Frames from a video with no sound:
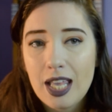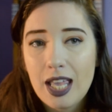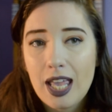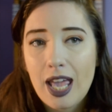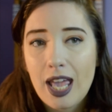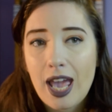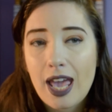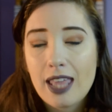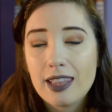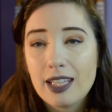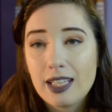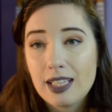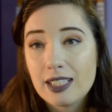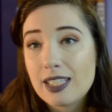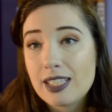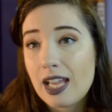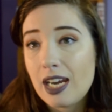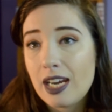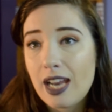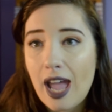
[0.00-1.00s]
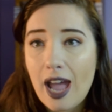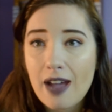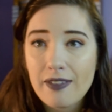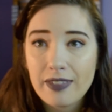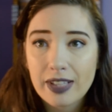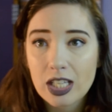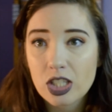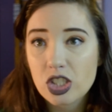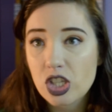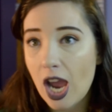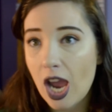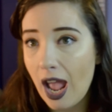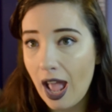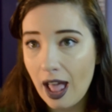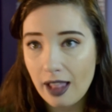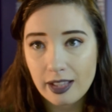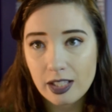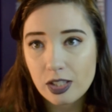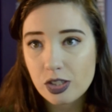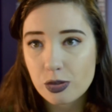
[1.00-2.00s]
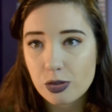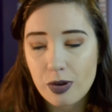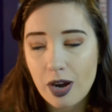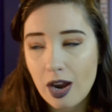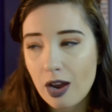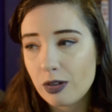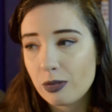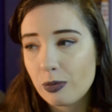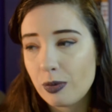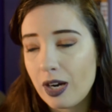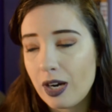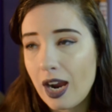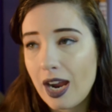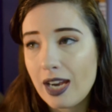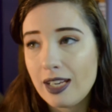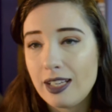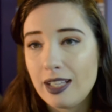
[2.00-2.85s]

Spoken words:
and then decided to have like a challenge round where I